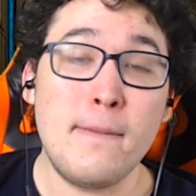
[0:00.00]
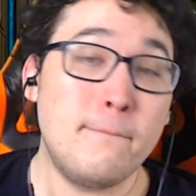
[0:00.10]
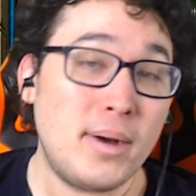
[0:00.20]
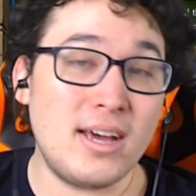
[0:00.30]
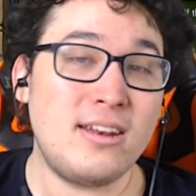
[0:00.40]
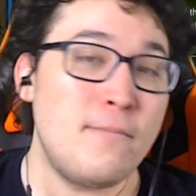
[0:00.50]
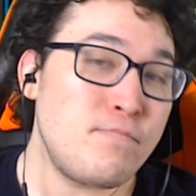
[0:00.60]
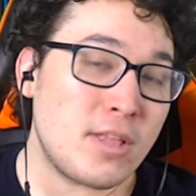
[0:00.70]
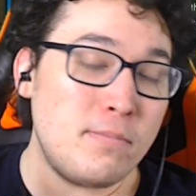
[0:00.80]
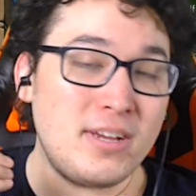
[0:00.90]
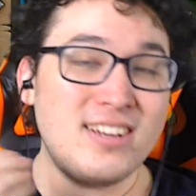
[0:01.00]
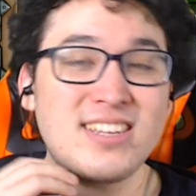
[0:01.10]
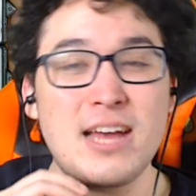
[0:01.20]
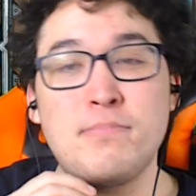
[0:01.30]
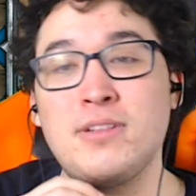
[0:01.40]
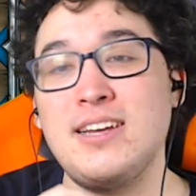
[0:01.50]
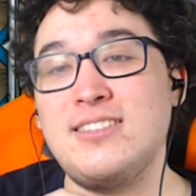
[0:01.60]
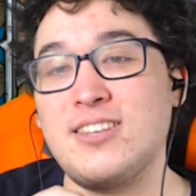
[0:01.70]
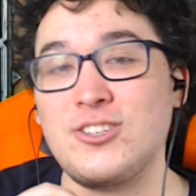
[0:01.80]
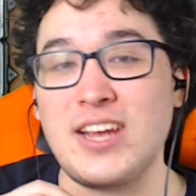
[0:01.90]
But because I played
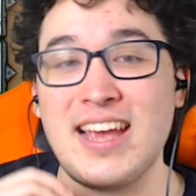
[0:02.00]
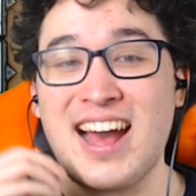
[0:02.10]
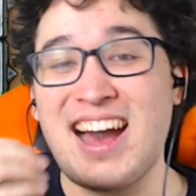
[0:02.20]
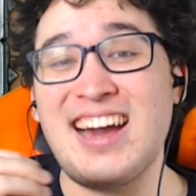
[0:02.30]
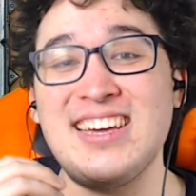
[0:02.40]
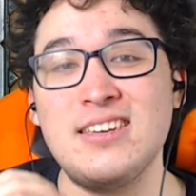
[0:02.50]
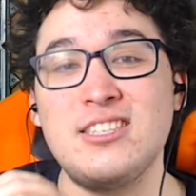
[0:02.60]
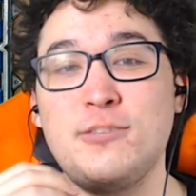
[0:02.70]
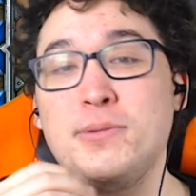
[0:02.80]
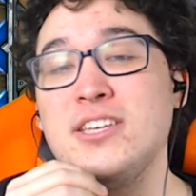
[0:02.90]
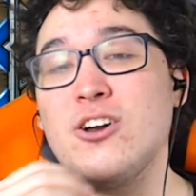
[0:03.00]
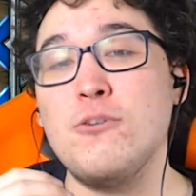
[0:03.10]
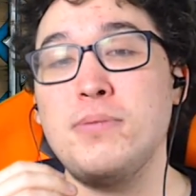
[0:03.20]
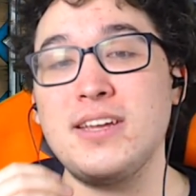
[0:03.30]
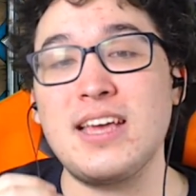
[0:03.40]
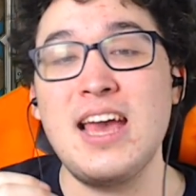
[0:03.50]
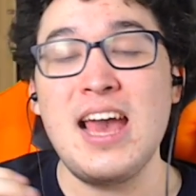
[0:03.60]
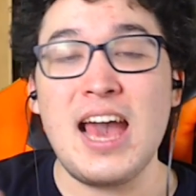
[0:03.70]
such a high speed opening,